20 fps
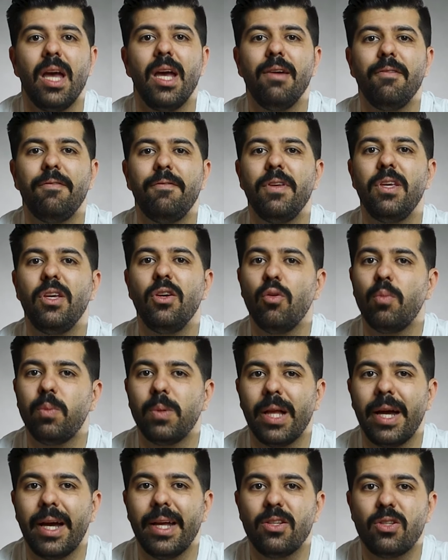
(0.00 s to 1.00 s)
If you
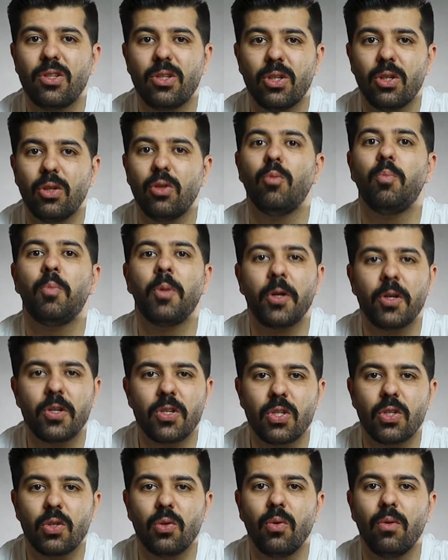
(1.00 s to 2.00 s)
plan to
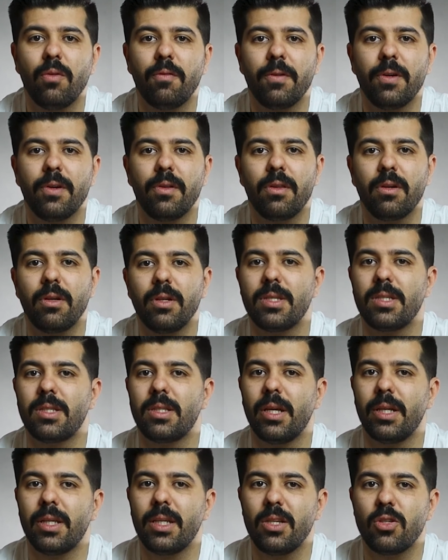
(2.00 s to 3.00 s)
pursue further
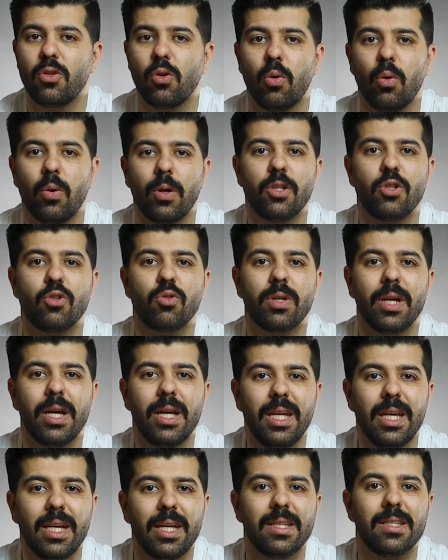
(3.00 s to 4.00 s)
studies or
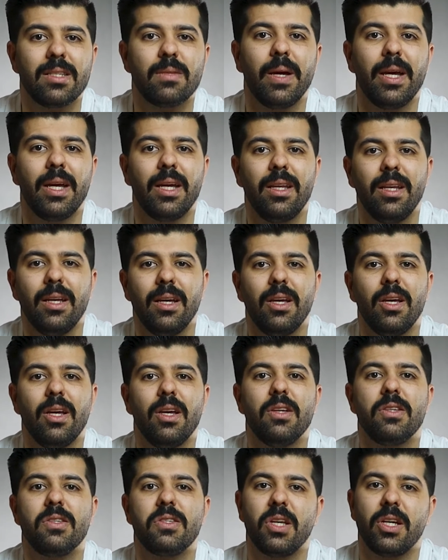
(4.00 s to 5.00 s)
training in Spain,
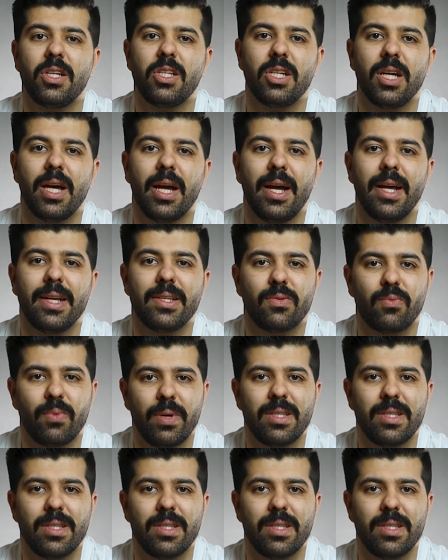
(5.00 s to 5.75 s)
such as